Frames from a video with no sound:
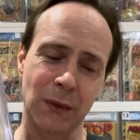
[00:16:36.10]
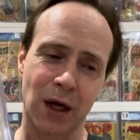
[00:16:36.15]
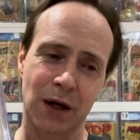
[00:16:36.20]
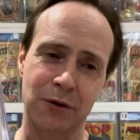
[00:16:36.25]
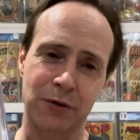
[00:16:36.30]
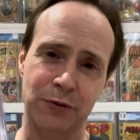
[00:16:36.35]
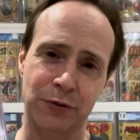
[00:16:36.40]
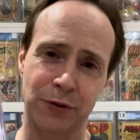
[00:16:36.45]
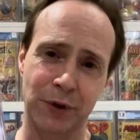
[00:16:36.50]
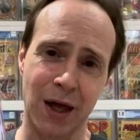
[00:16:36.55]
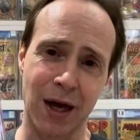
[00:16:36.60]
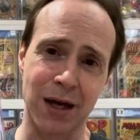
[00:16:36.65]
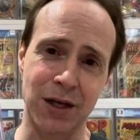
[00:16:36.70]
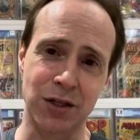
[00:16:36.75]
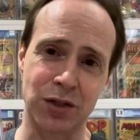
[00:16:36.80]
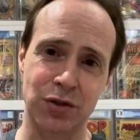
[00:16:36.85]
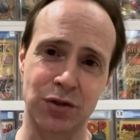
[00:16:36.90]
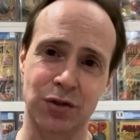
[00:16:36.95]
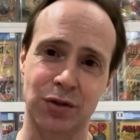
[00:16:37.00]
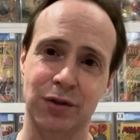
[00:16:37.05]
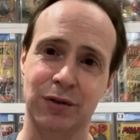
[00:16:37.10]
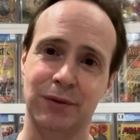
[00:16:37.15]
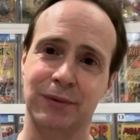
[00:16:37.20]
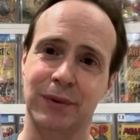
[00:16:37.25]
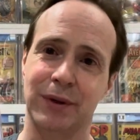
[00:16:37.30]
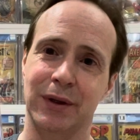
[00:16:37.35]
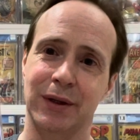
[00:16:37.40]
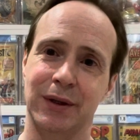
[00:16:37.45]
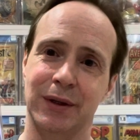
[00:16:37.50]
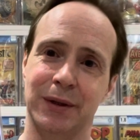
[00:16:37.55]
Flash,
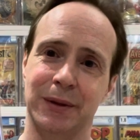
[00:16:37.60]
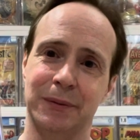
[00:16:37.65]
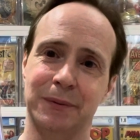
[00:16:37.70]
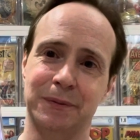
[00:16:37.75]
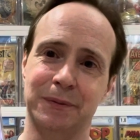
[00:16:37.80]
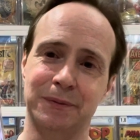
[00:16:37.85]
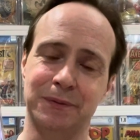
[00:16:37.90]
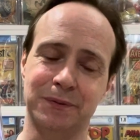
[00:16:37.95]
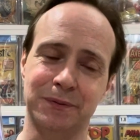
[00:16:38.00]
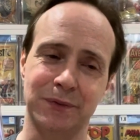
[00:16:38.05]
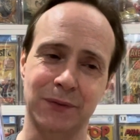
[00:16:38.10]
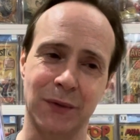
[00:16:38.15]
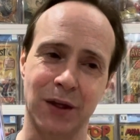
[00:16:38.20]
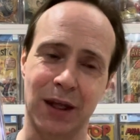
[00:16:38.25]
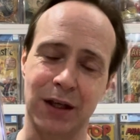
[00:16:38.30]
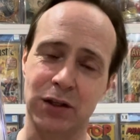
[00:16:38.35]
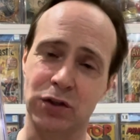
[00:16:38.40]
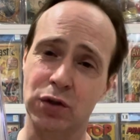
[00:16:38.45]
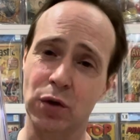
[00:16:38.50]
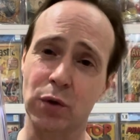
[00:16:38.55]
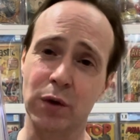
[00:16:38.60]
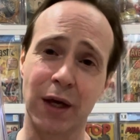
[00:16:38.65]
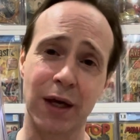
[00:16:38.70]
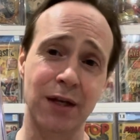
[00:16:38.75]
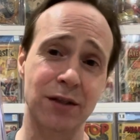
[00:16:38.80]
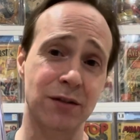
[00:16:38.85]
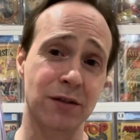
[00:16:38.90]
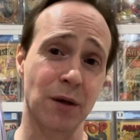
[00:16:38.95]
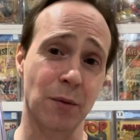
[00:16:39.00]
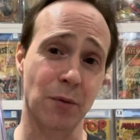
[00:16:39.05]
like
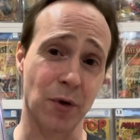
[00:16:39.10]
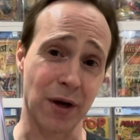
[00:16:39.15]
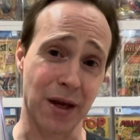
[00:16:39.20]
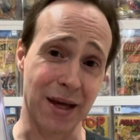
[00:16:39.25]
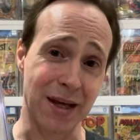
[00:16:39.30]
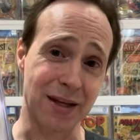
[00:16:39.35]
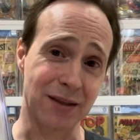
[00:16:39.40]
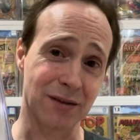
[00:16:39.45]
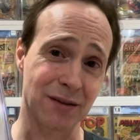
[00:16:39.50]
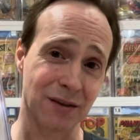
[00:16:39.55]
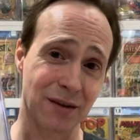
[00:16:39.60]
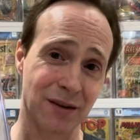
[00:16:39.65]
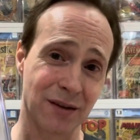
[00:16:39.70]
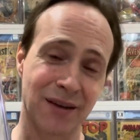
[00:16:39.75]
Showcase number 8,